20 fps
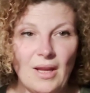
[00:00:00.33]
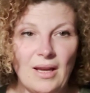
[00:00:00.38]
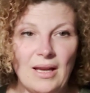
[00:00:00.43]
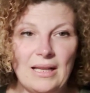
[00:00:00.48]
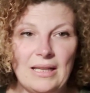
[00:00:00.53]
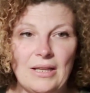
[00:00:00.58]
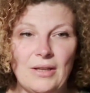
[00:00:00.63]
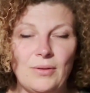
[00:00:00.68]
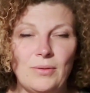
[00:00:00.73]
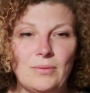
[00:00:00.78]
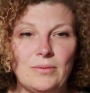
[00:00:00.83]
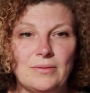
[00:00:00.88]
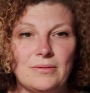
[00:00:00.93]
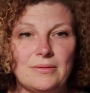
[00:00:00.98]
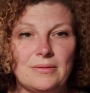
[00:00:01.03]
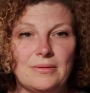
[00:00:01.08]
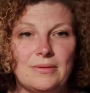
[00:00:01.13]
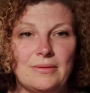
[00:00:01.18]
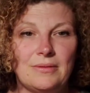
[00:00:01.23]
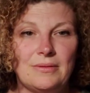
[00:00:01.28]
Hello.
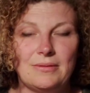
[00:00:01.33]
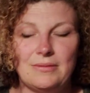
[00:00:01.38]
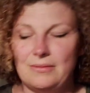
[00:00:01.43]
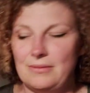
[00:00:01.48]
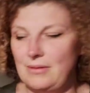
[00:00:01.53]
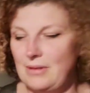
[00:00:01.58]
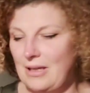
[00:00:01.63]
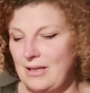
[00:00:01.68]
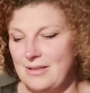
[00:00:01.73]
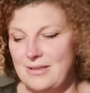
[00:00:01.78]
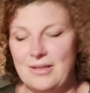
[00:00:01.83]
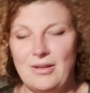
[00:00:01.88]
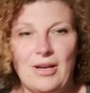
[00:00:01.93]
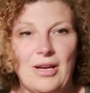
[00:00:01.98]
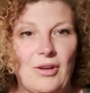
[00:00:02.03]
That's not